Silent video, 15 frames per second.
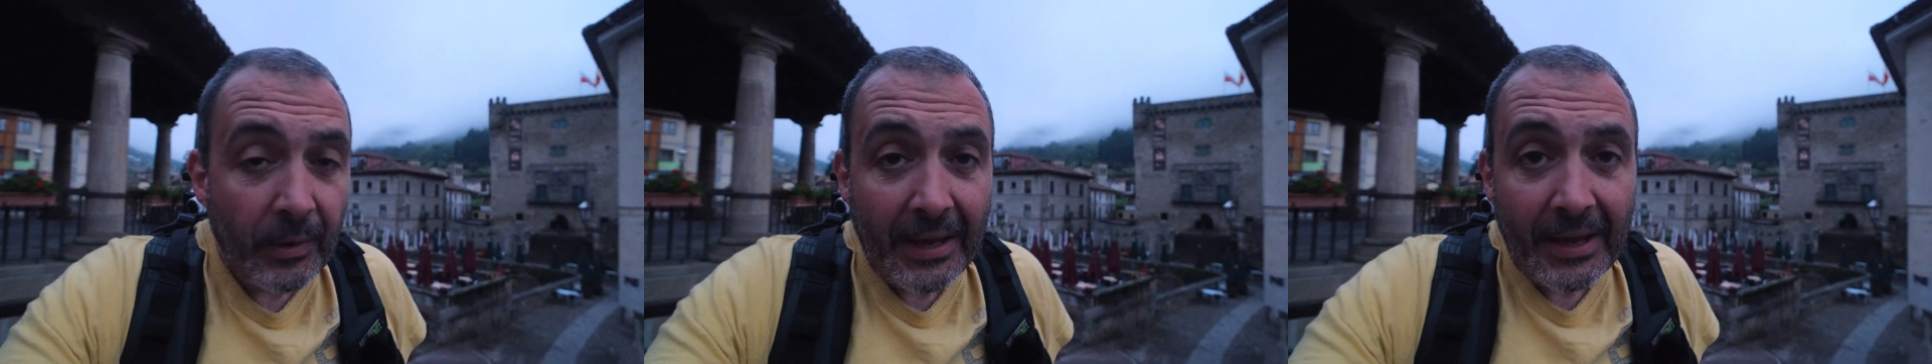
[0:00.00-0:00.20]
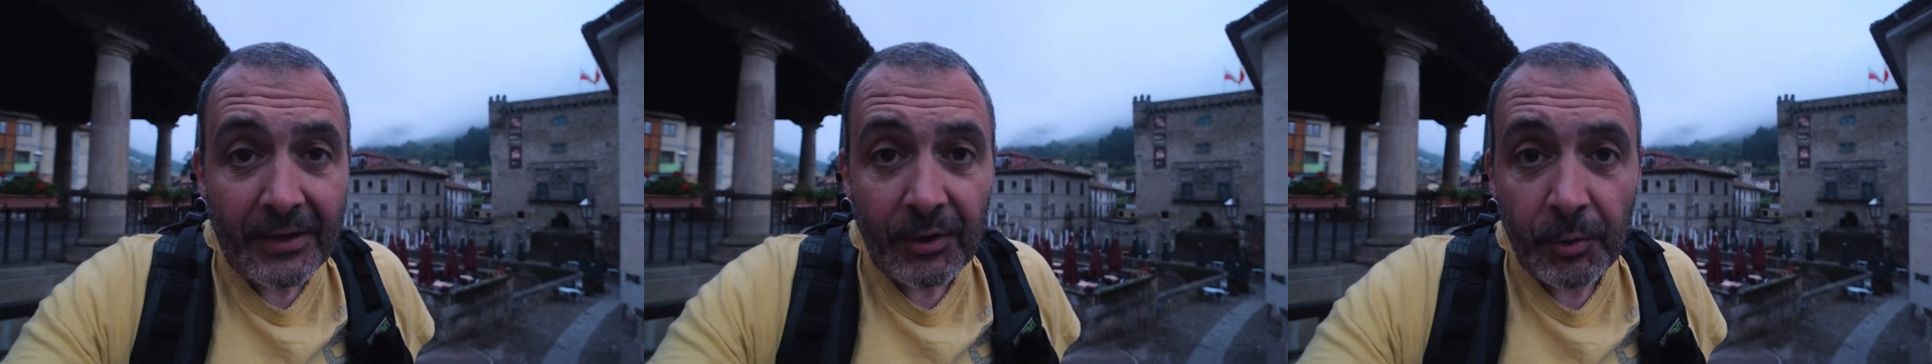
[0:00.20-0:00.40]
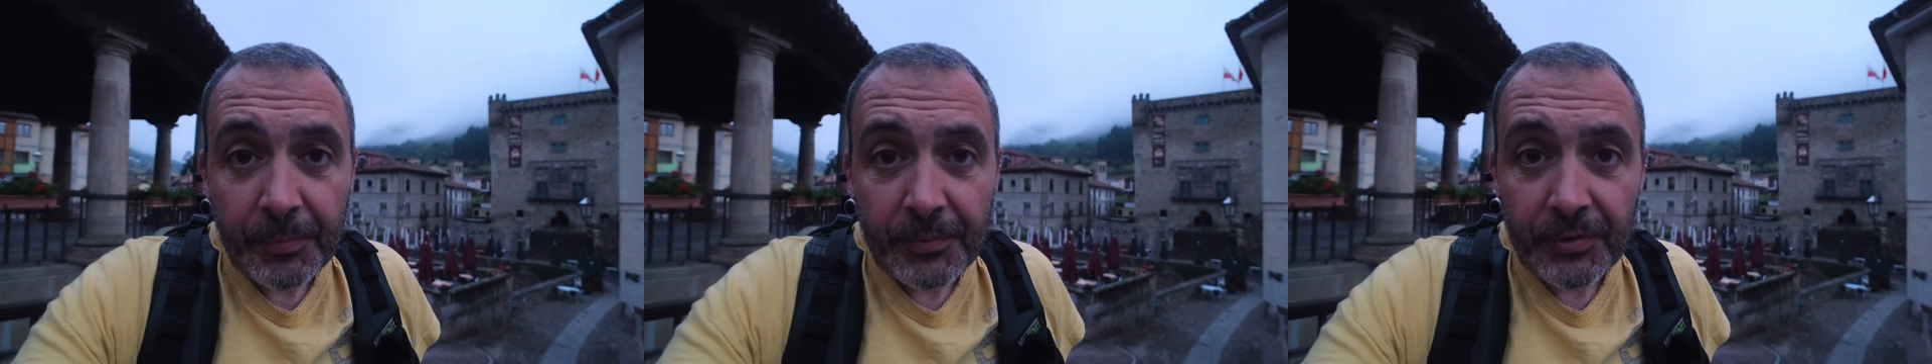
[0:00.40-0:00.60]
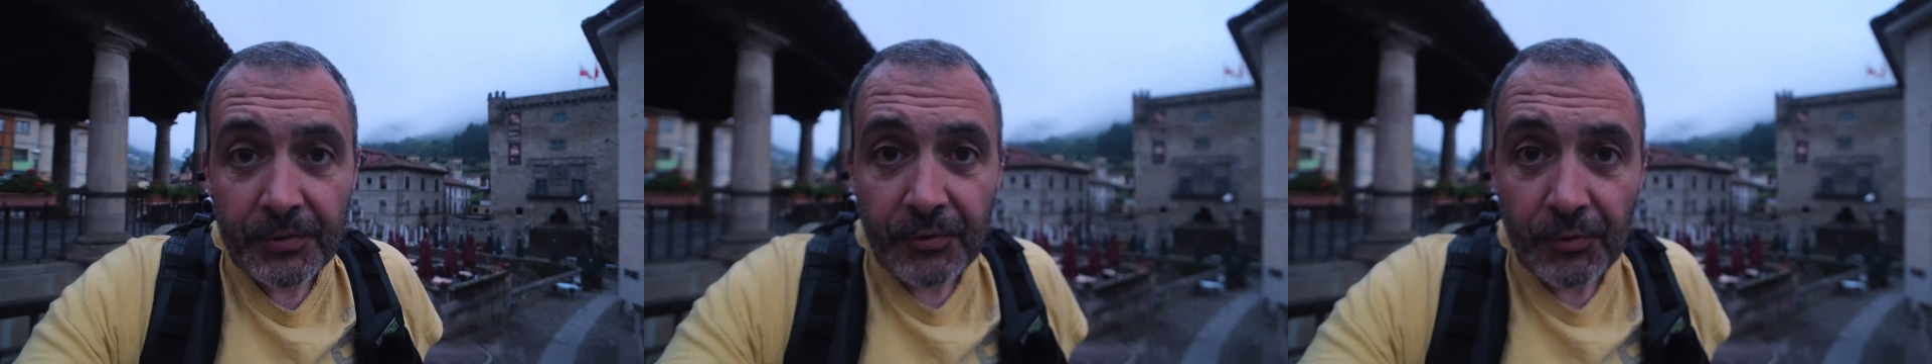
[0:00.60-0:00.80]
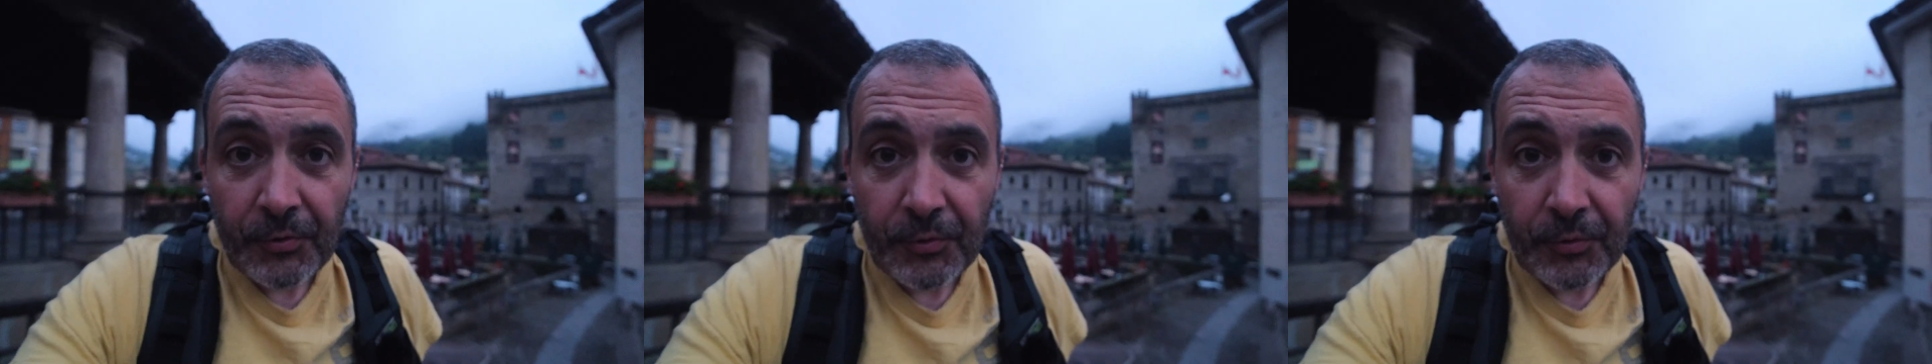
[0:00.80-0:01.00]
had hoped
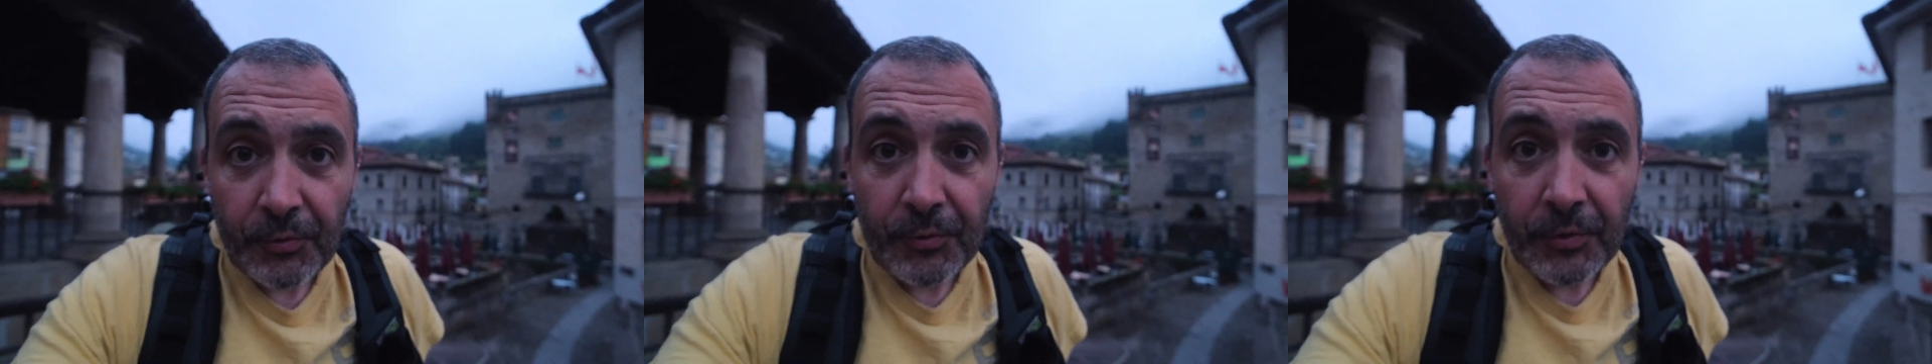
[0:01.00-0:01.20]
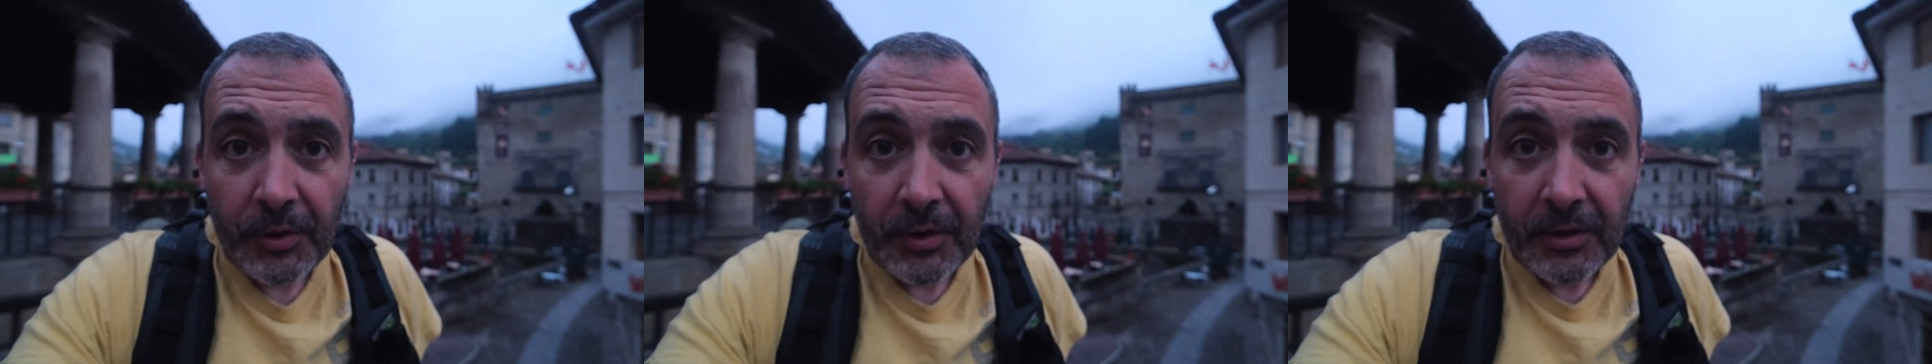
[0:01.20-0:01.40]
to